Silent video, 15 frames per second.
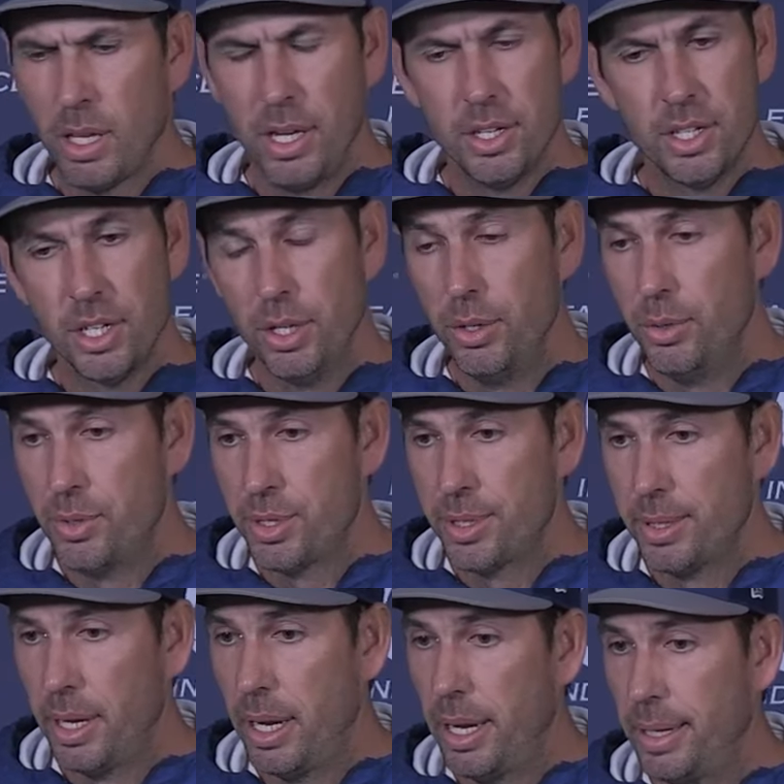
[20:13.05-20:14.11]
It's huge.
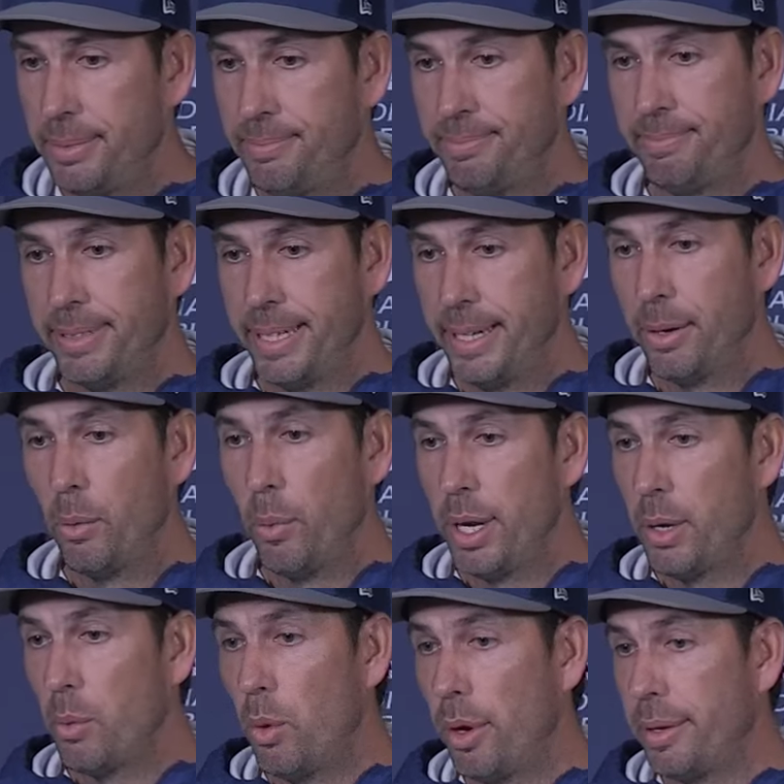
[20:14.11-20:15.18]
To get a
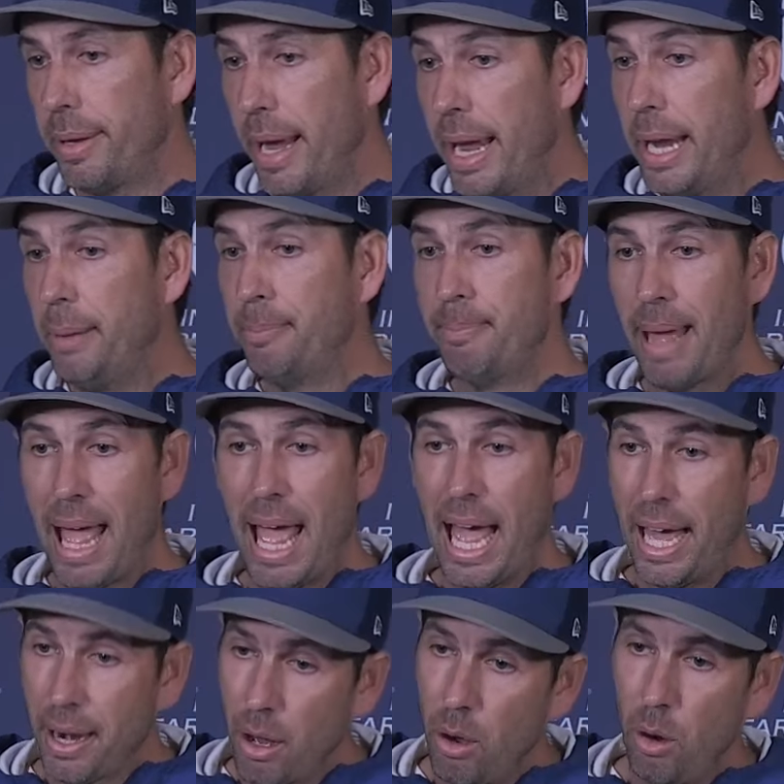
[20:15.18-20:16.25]
week one game
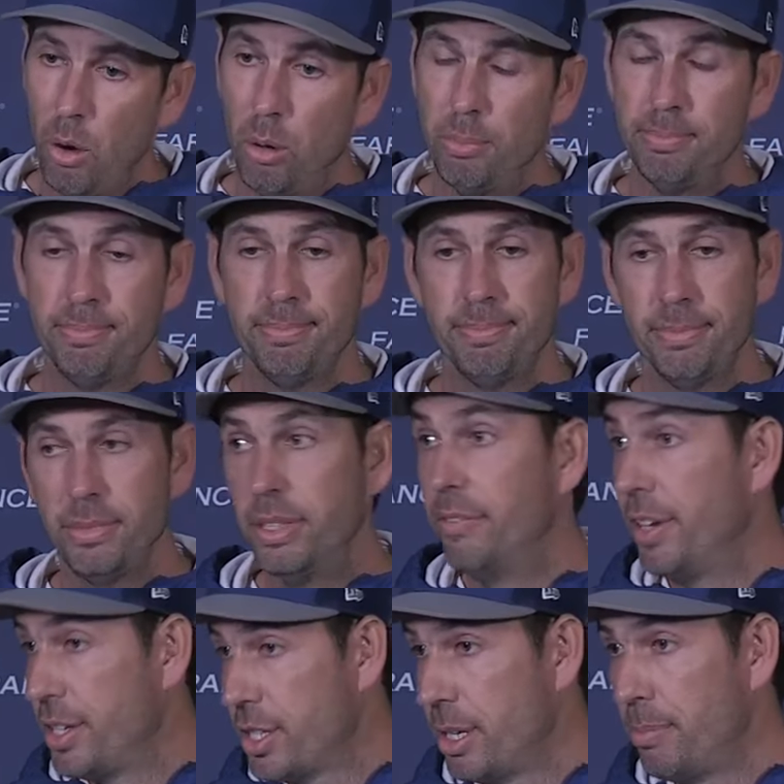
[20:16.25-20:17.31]
at home,
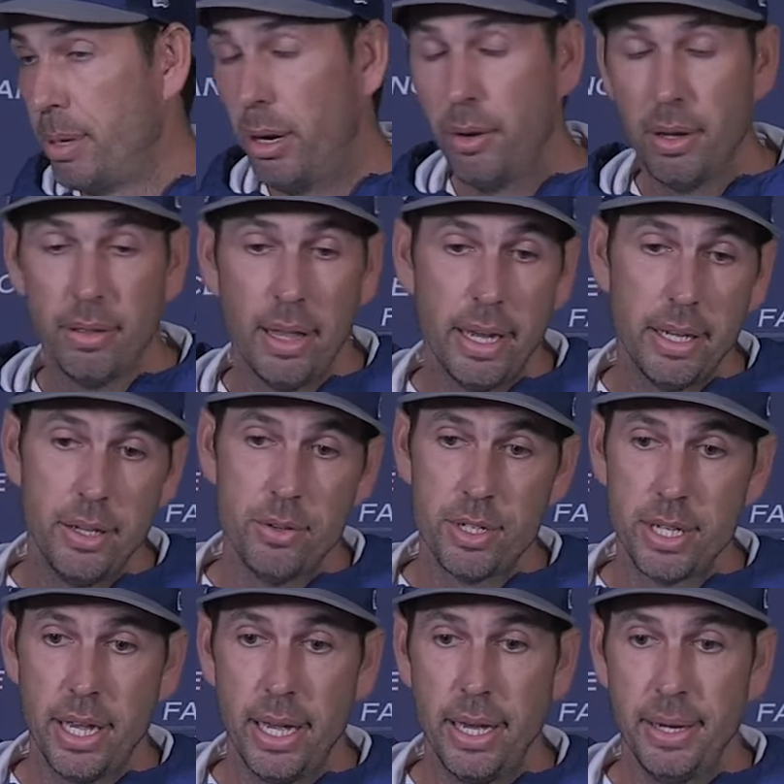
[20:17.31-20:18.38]
division opponent, like you
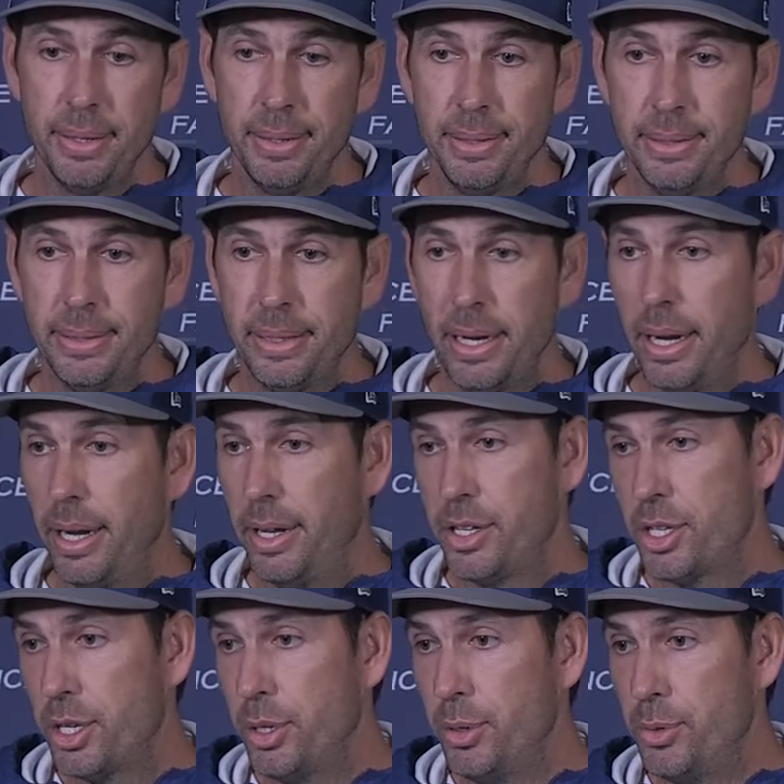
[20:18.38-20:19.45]
said,
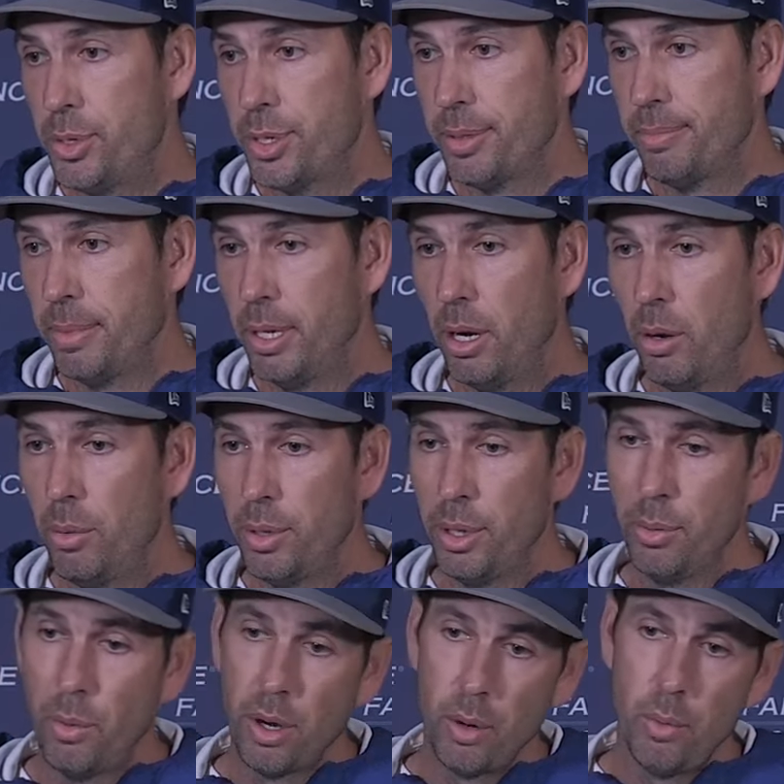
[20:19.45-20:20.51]
is huge. You know,
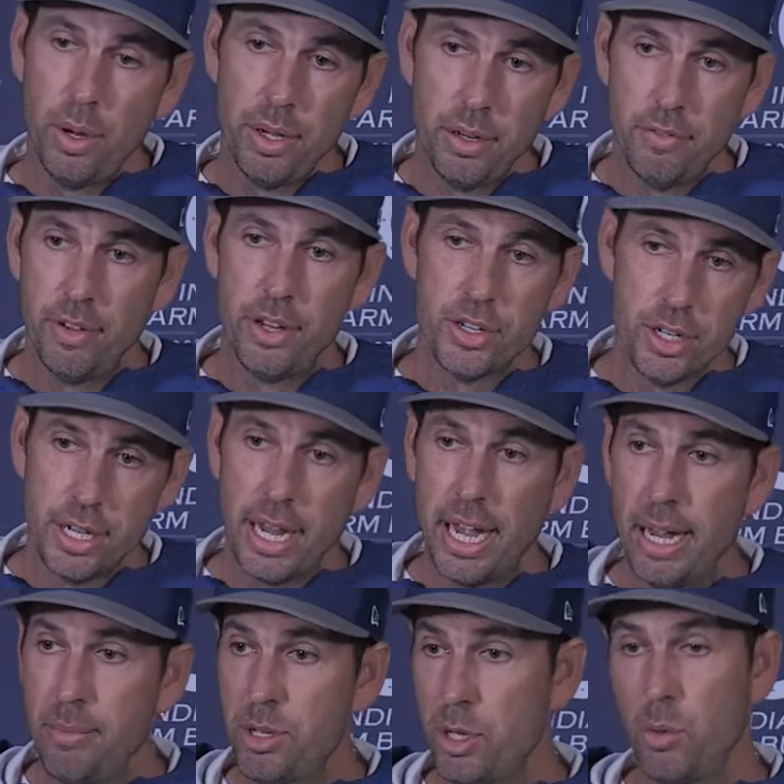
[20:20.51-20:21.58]
you want to win division
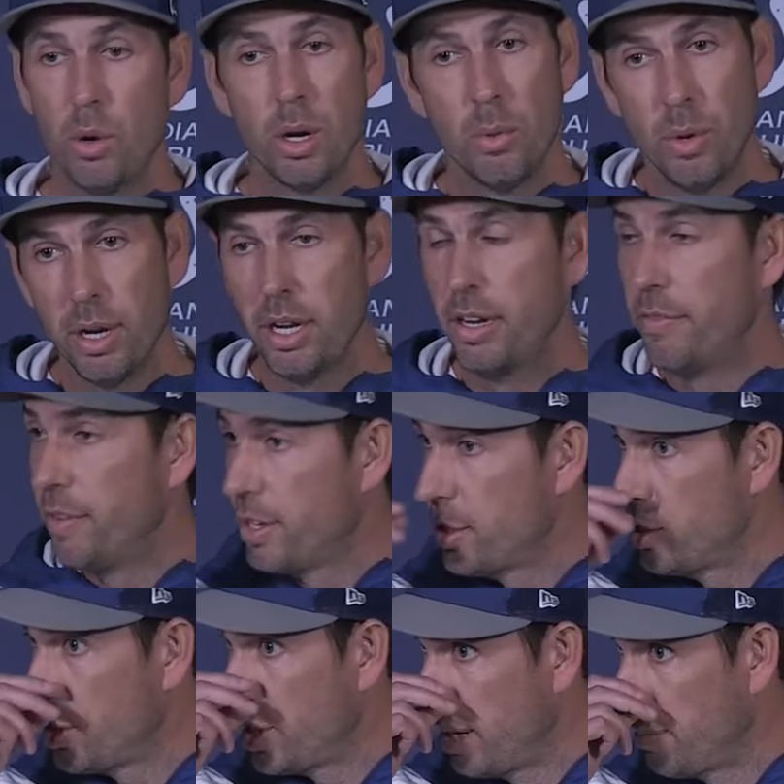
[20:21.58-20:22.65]
games. You want to win a
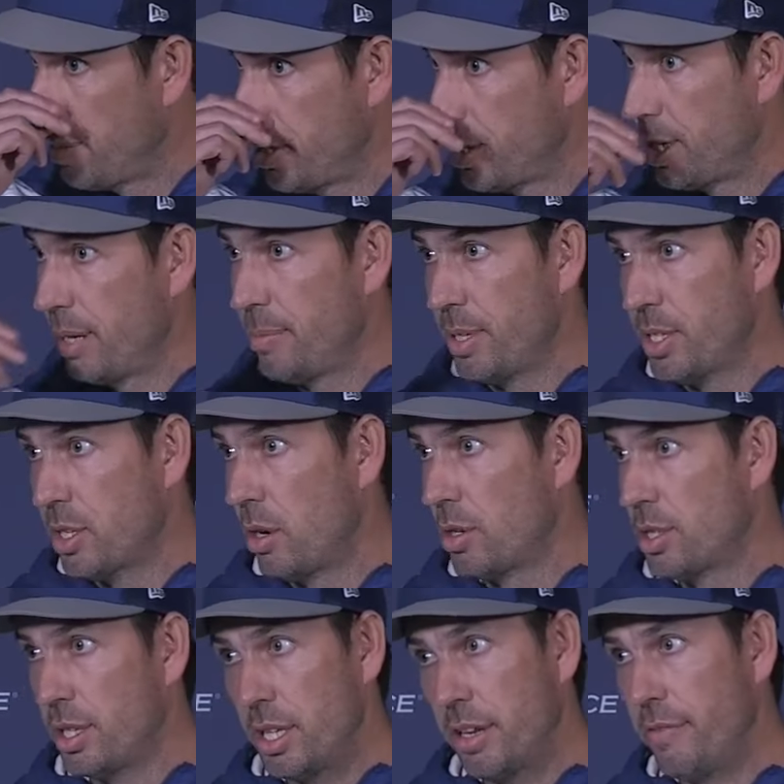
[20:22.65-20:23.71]
division championship. It
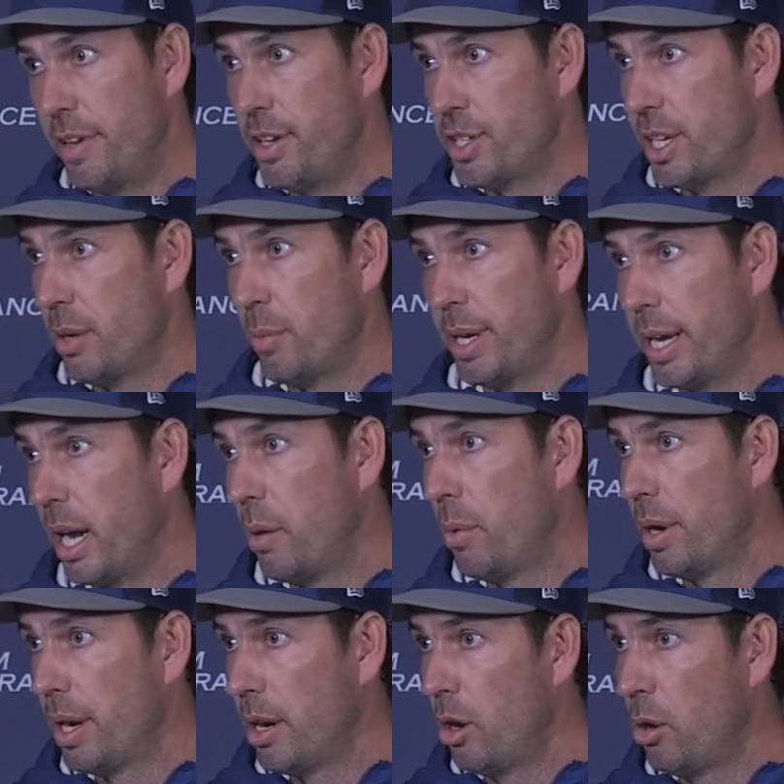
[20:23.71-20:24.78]
starts in the division, and we got
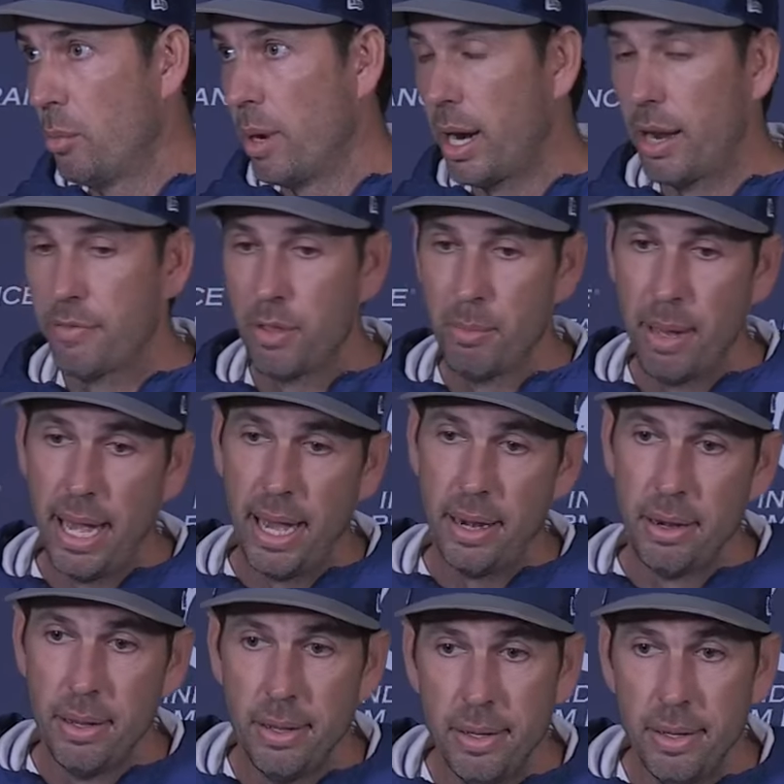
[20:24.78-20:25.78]
one at home right off the bat.